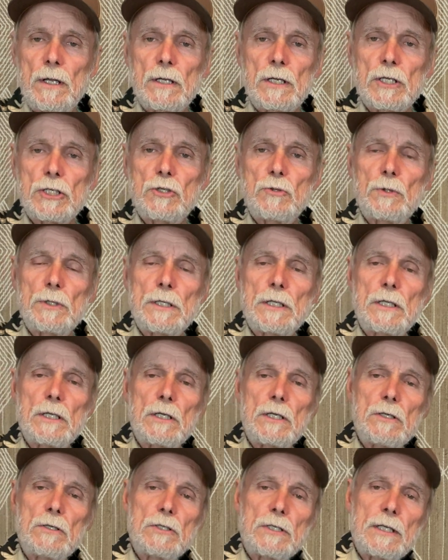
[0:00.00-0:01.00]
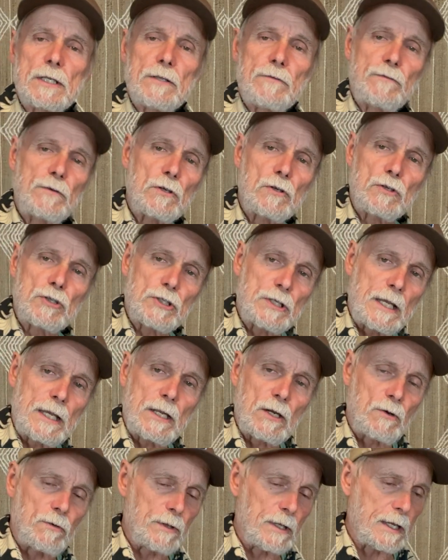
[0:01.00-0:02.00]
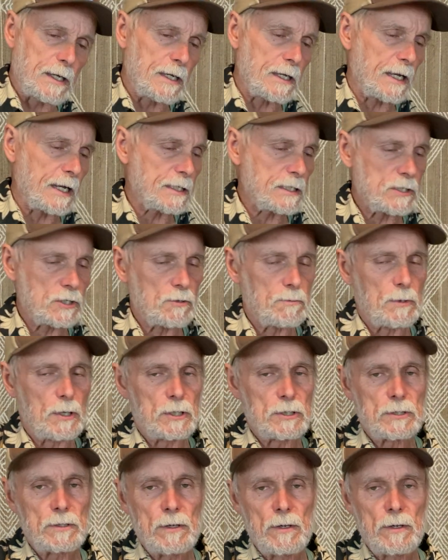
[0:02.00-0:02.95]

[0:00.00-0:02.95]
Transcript: Let's do it again. Say the fiddler's staying on that. He likes it so much.